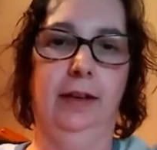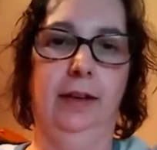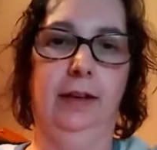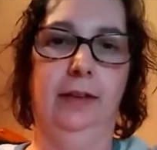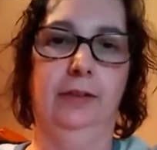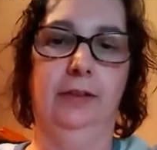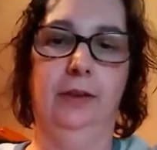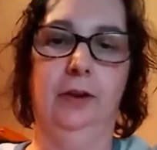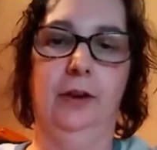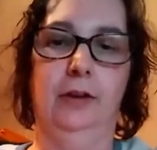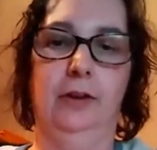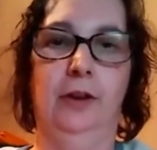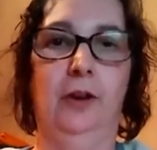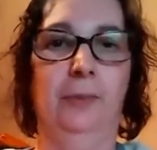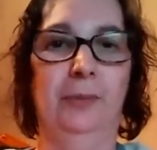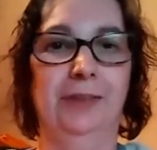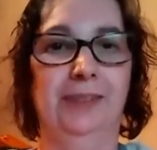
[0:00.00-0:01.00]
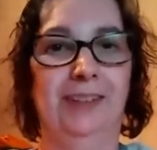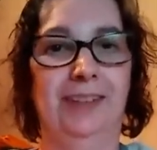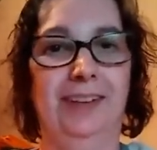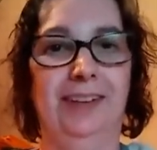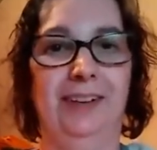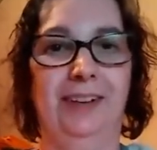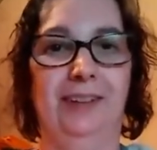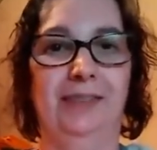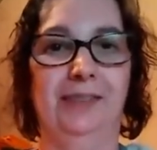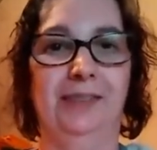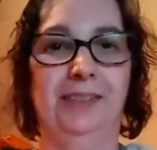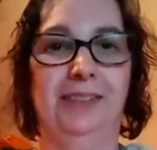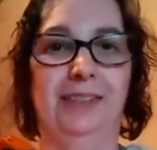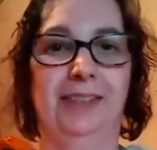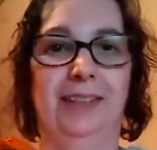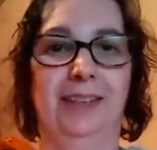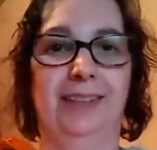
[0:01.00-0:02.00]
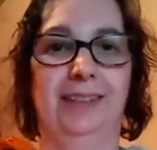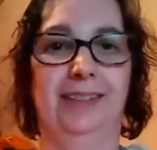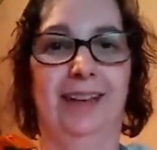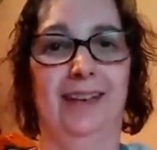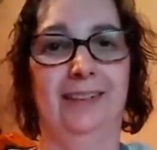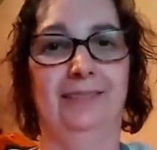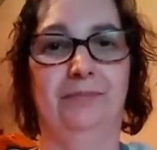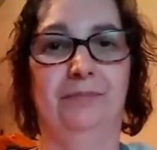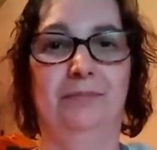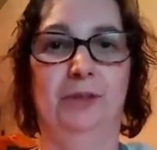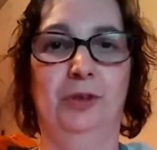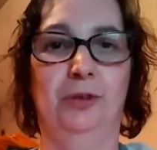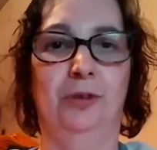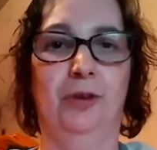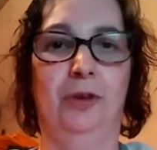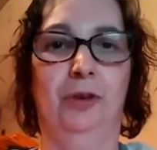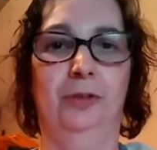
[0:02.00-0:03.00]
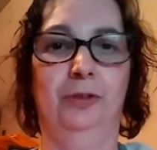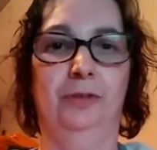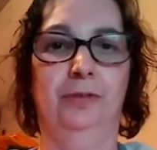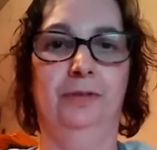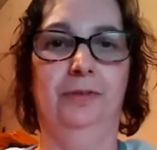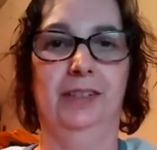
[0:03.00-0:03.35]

there are no mosquitoes. It got too cold.